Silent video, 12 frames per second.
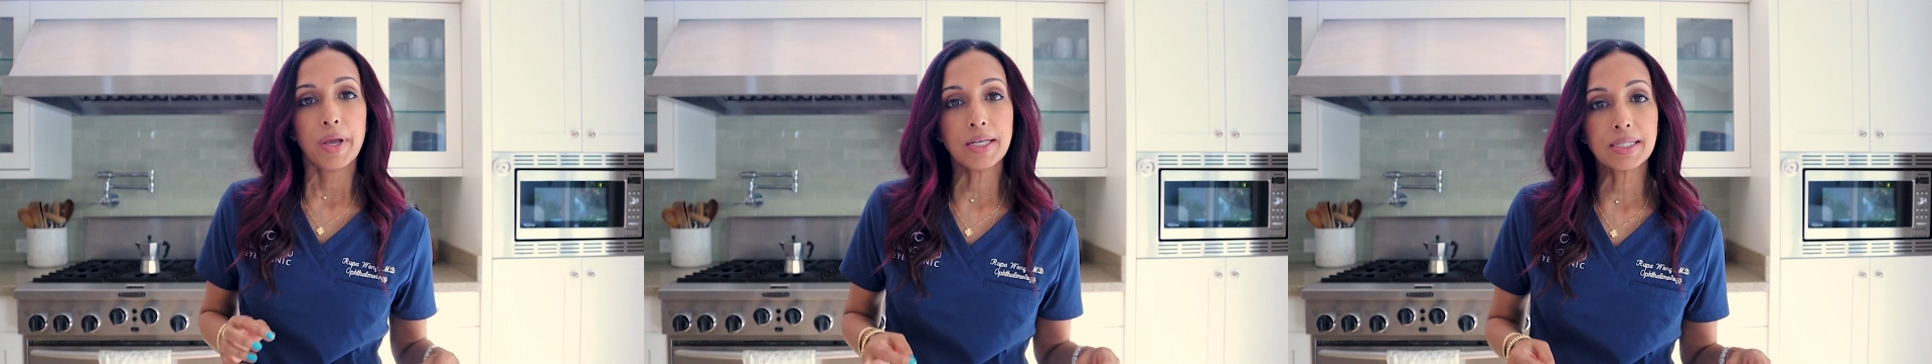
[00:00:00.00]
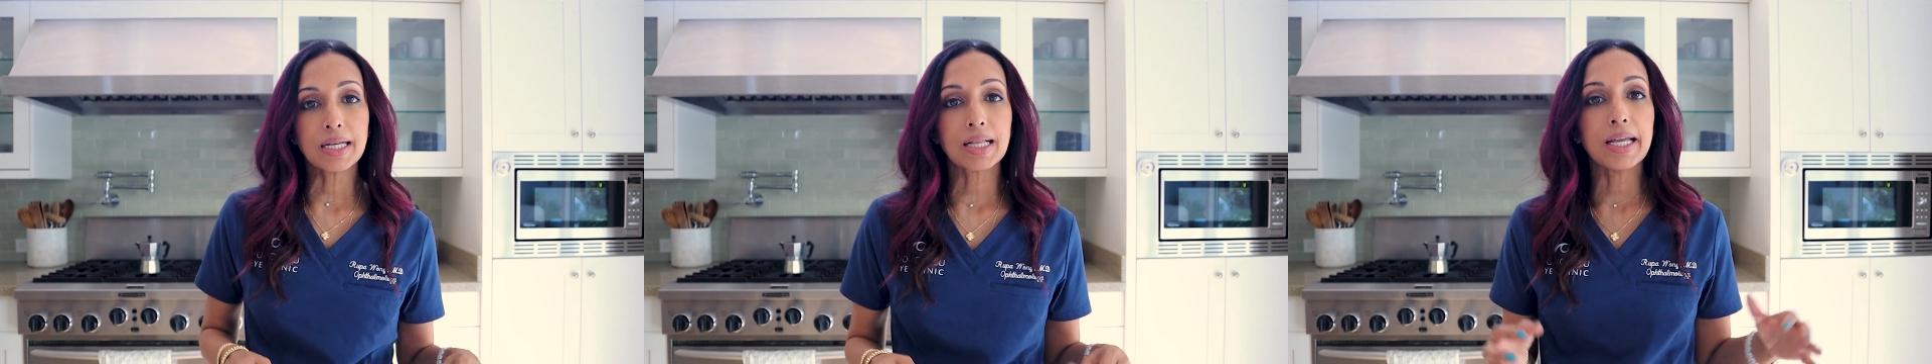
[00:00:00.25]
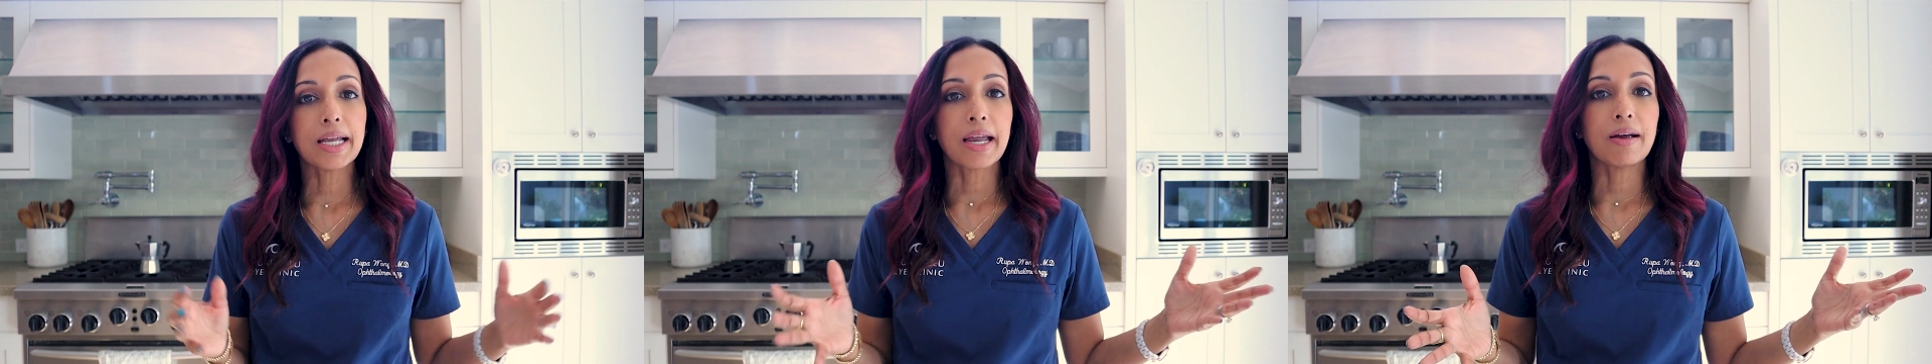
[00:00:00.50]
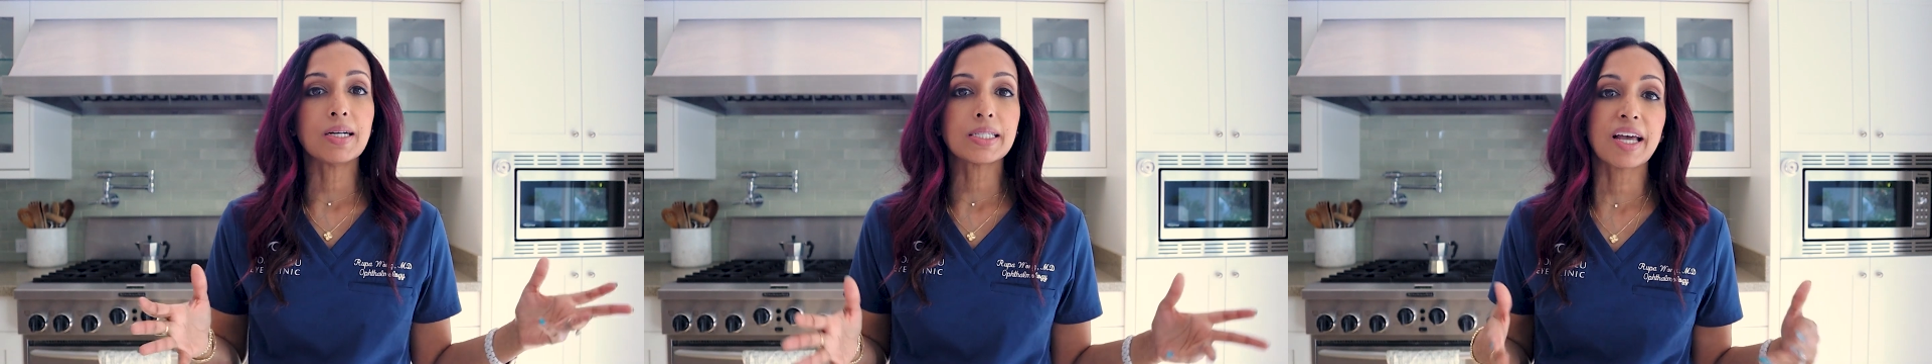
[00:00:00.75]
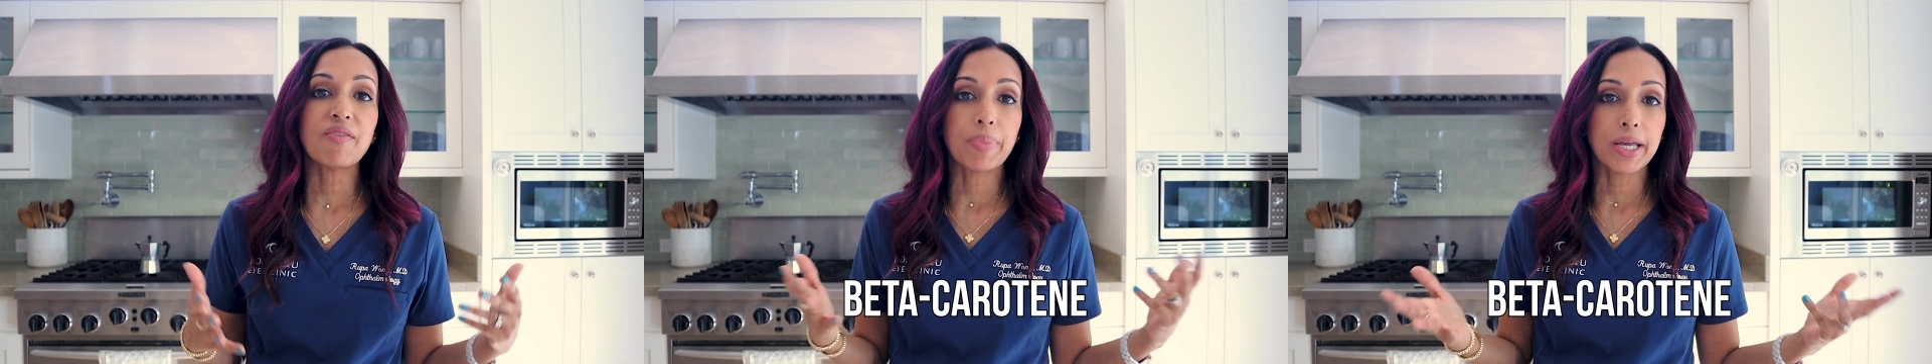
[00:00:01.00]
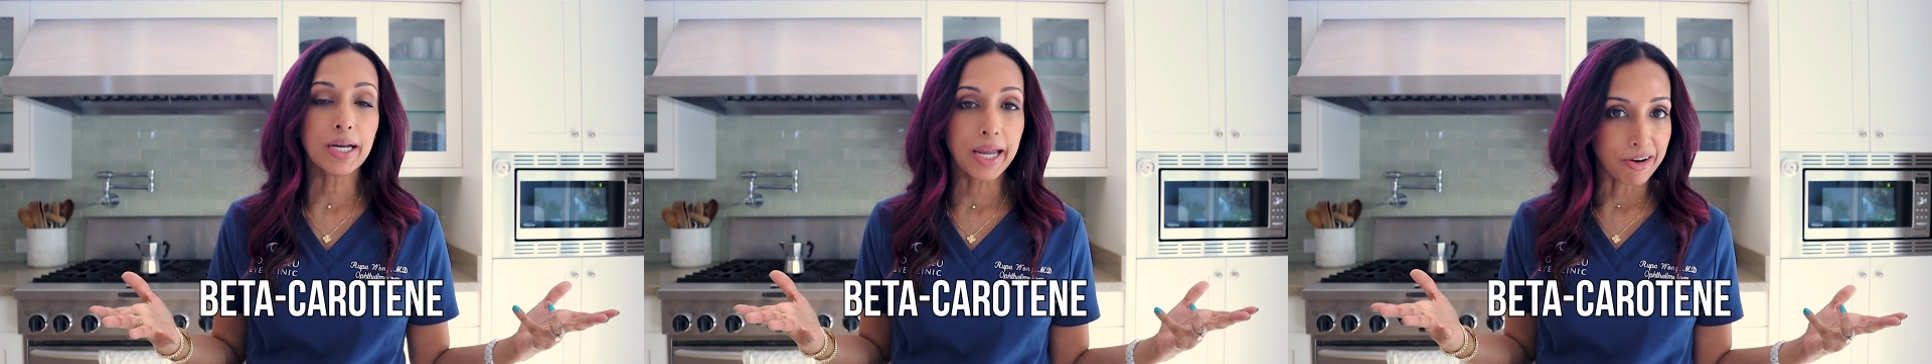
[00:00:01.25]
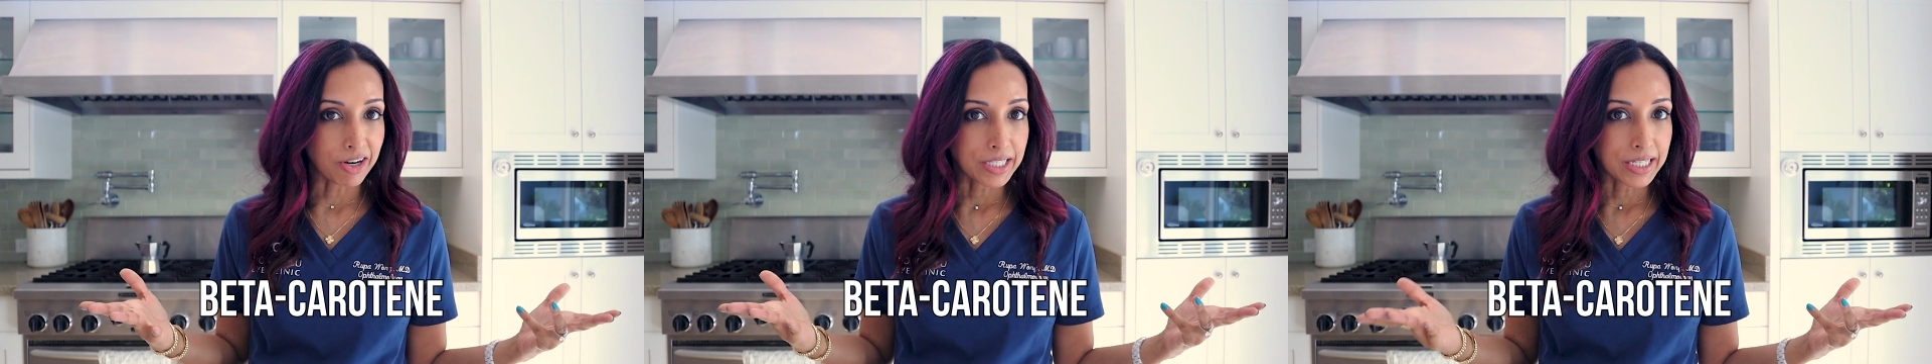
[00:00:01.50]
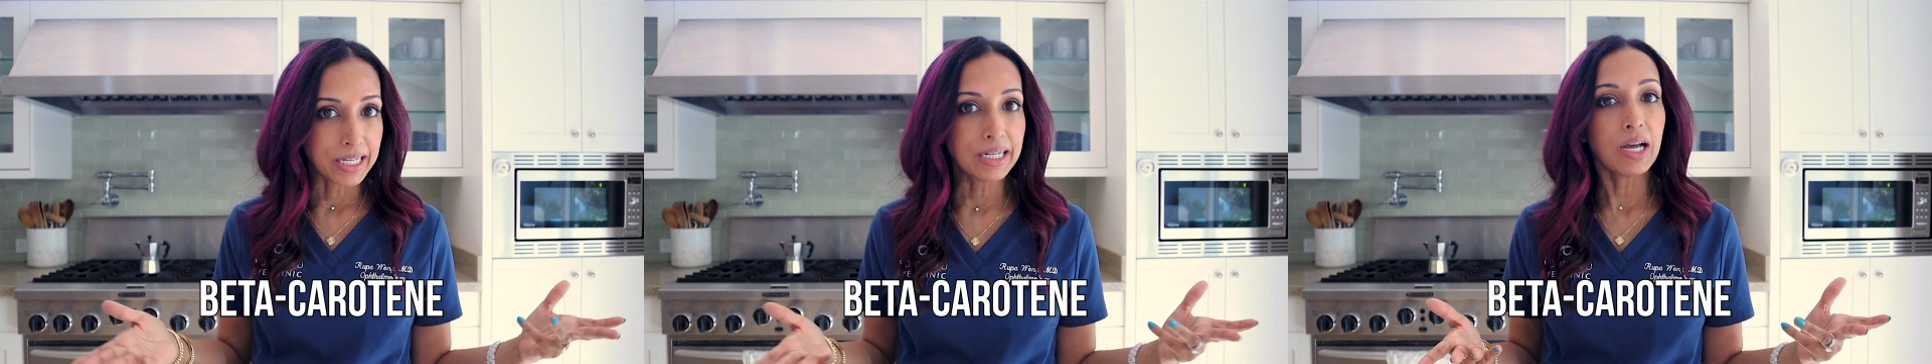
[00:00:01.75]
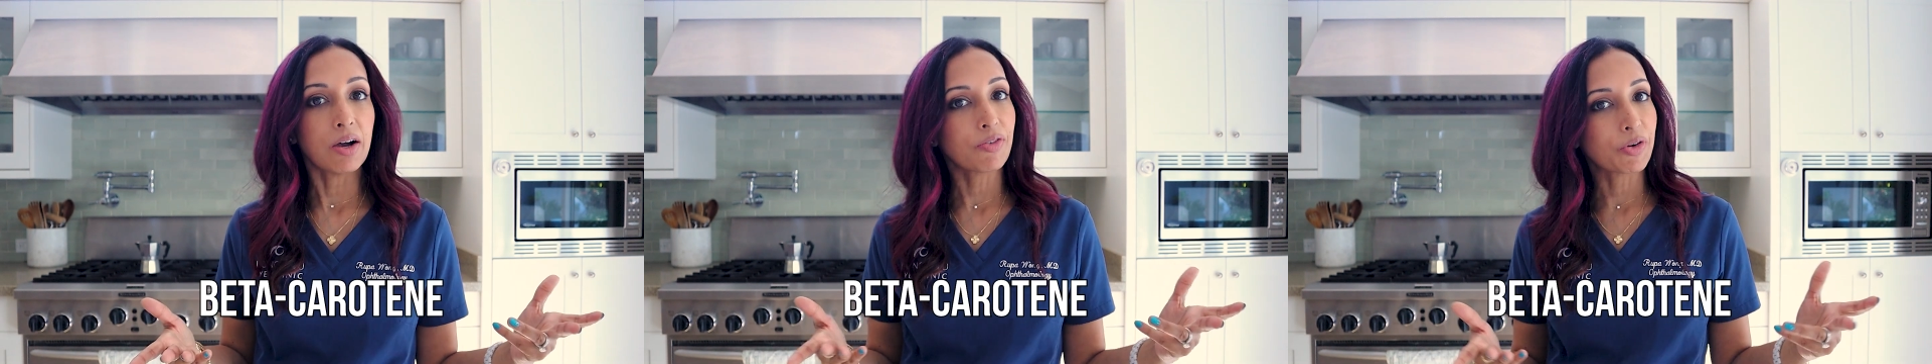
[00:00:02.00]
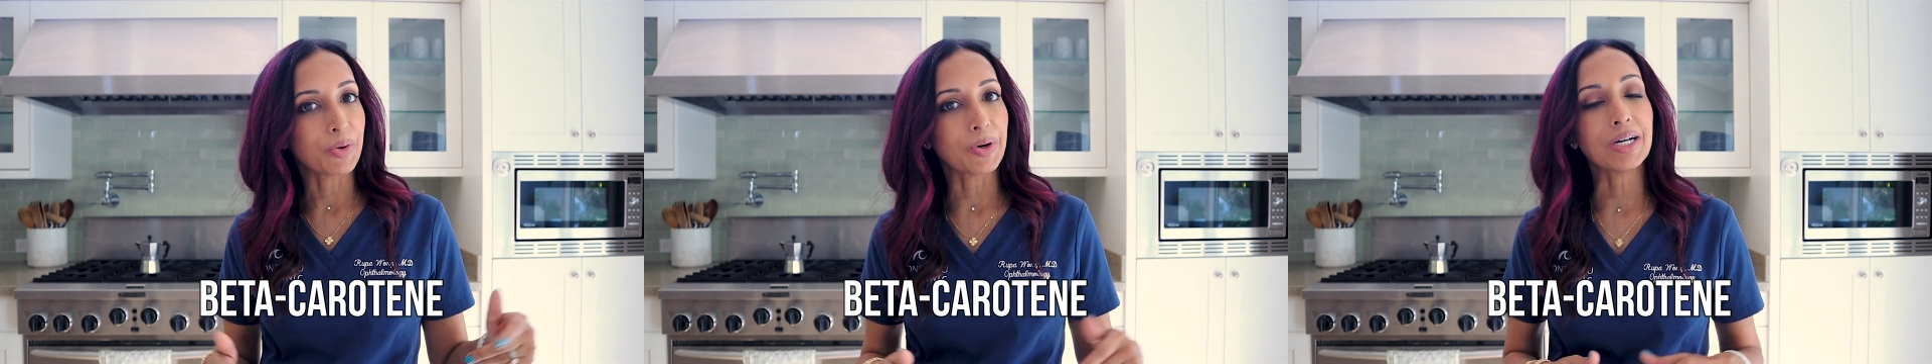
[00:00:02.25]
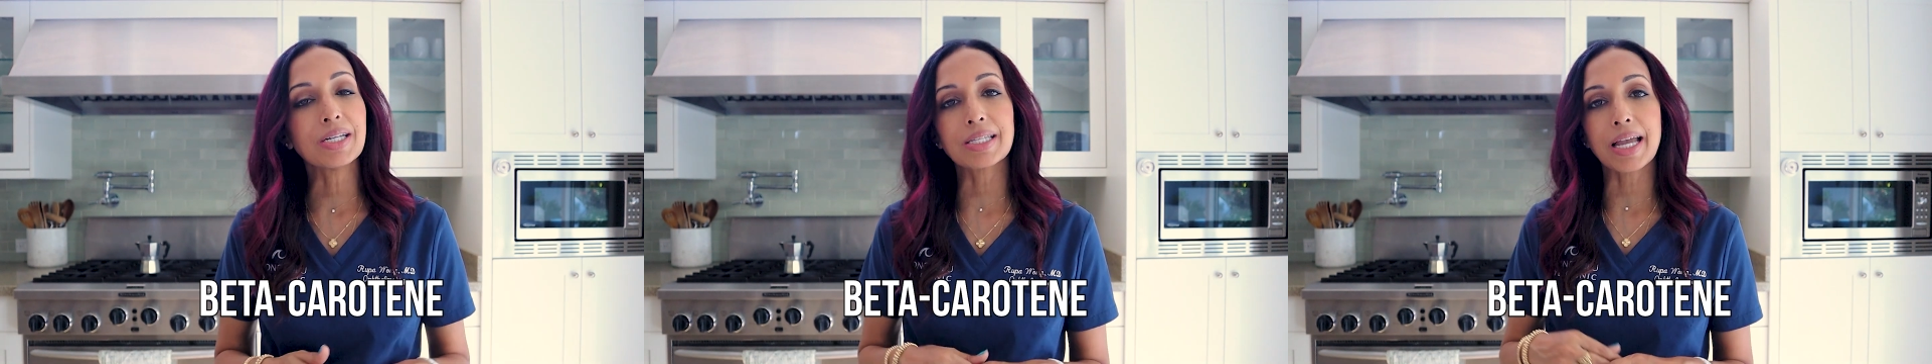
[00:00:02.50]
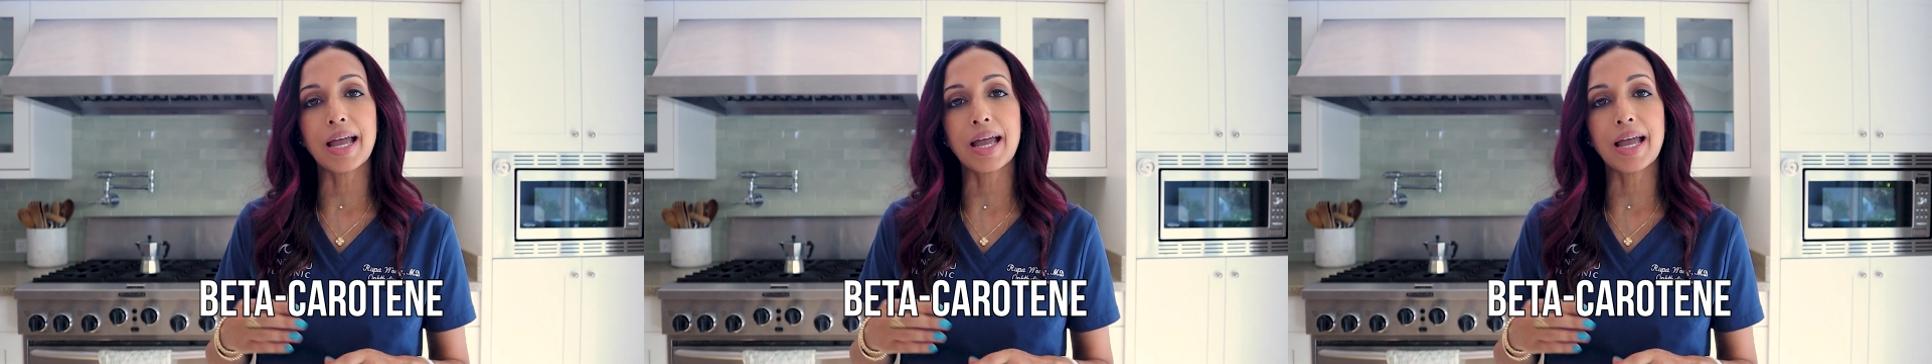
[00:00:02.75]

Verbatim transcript: Basically, carrots have beta carotene, of course,